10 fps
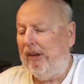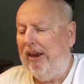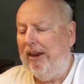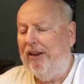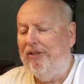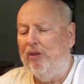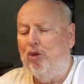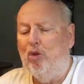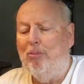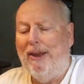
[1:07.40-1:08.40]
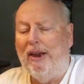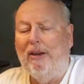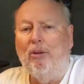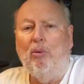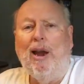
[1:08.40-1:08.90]
It is a dual
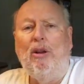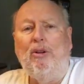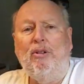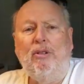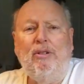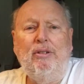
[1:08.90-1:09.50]
band router.